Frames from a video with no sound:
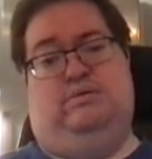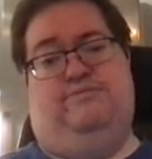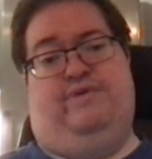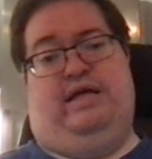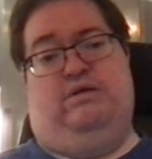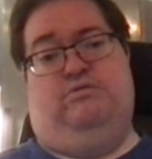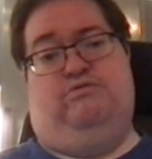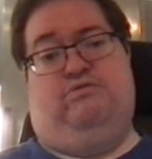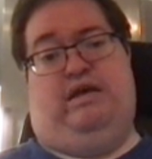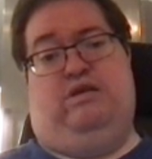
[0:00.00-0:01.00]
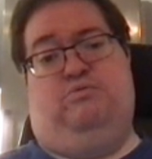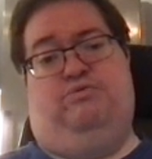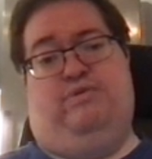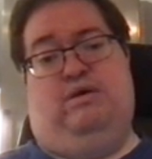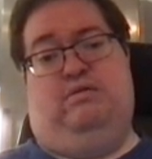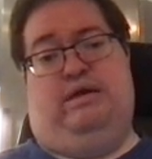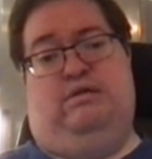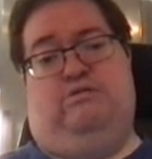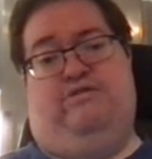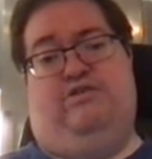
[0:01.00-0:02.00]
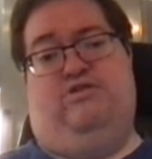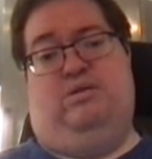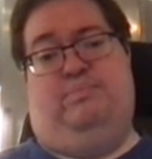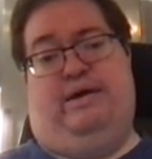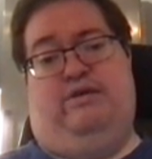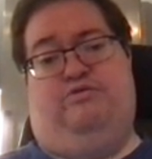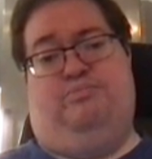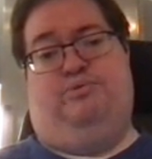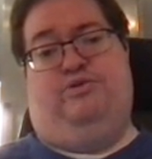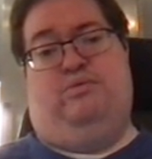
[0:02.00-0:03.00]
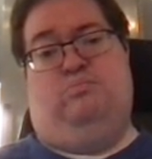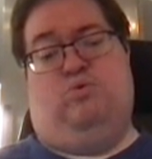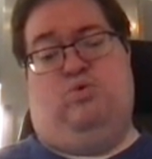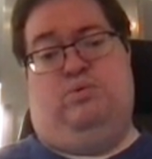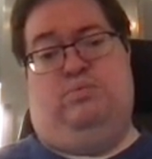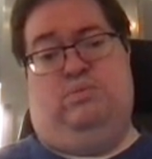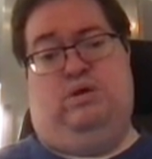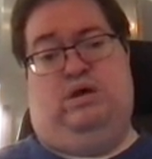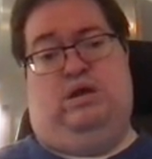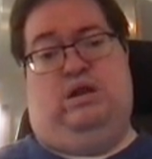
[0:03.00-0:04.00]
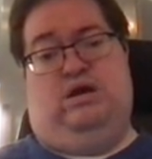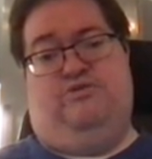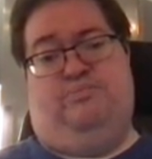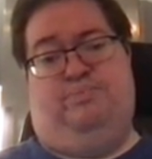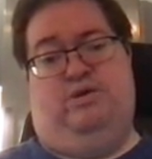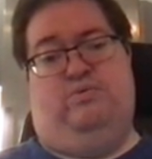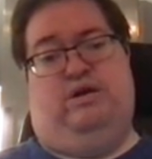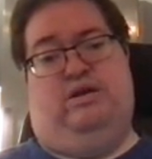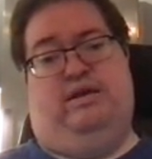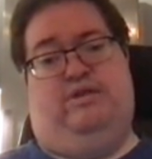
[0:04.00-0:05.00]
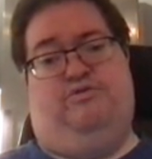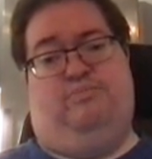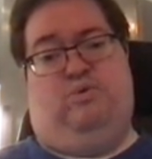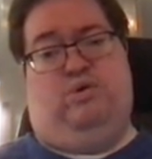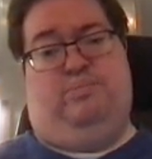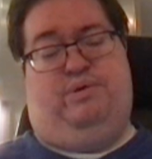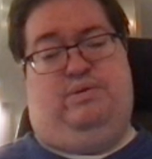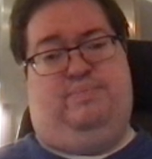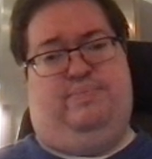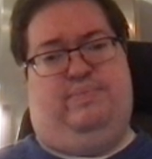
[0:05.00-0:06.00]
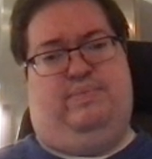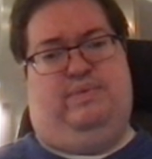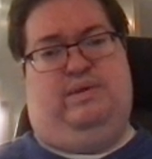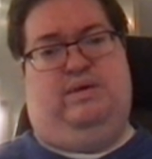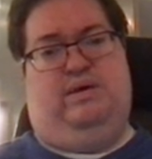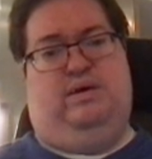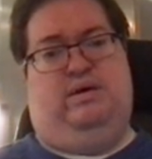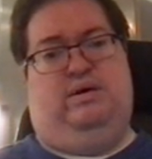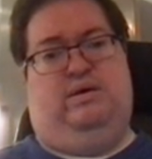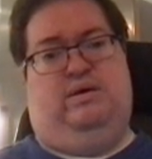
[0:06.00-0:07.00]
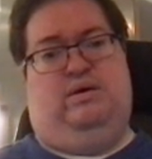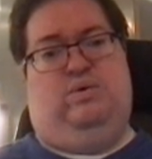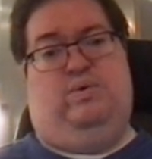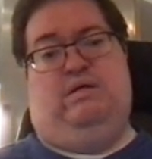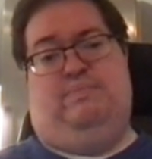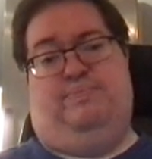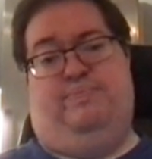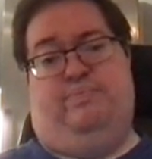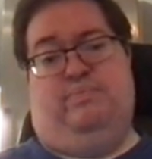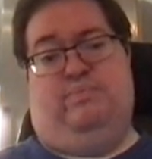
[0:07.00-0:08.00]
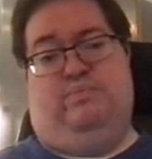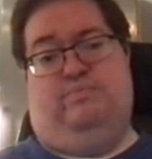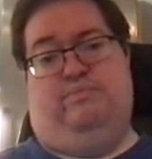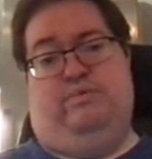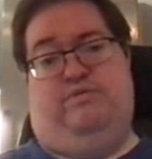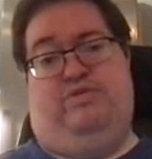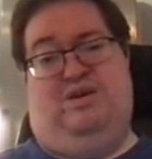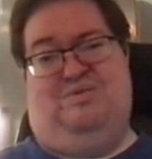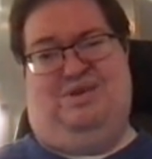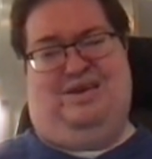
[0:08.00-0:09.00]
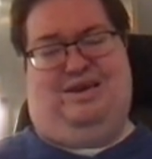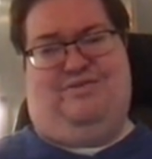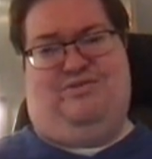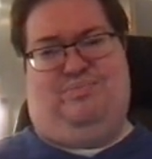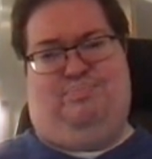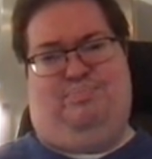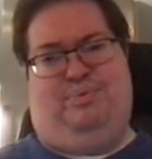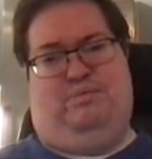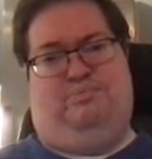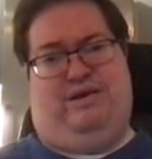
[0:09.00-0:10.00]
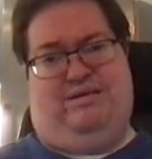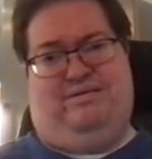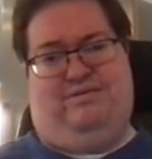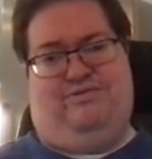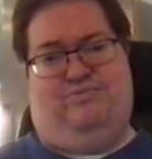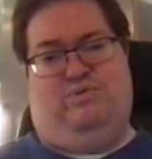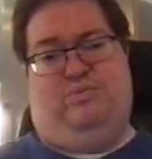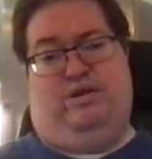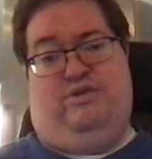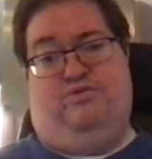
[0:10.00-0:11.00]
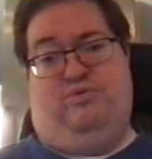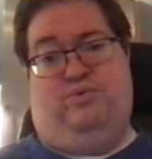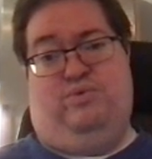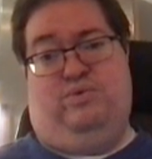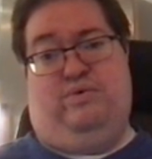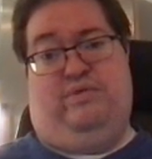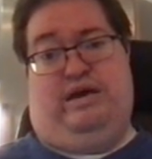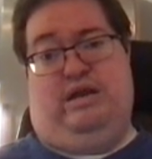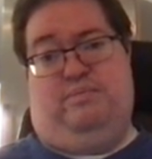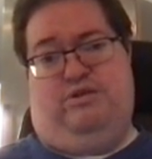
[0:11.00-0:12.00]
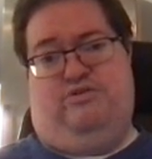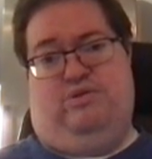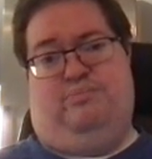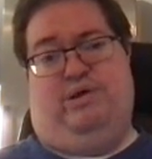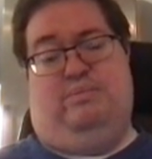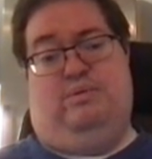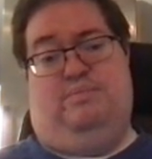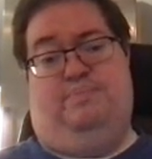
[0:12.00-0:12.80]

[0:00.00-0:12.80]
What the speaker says: values, and you would think that it's actually better to put in a larger p rather than a smaller p. Well, in theory, yes, but in practice, we run into the high dimensional problem.